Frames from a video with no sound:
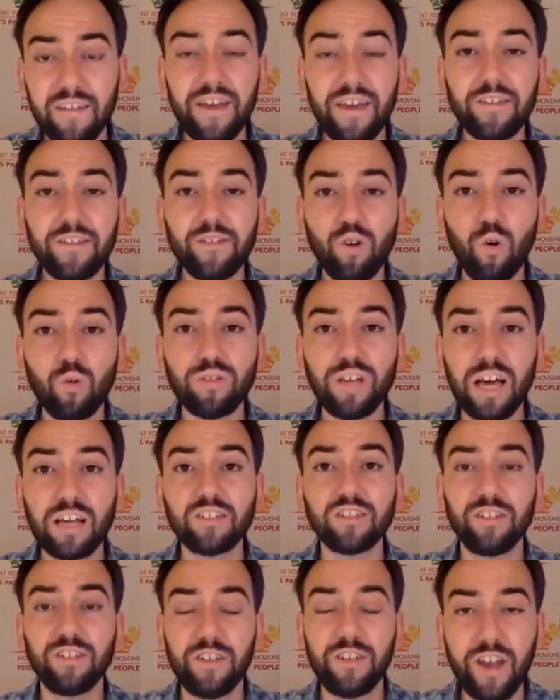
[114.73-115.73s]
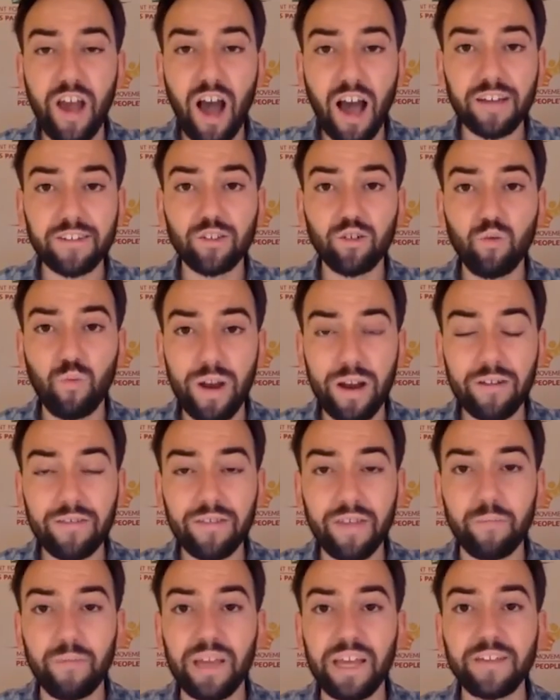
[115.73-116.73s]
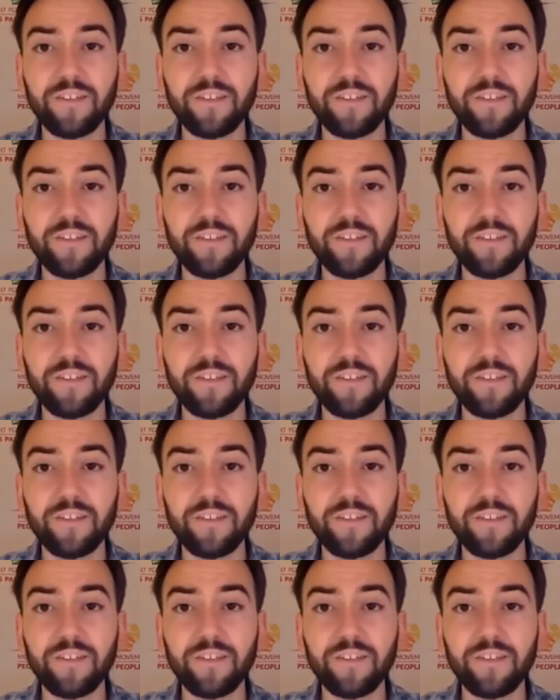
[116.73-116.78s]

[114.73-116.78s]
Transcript: They told us not to wear them.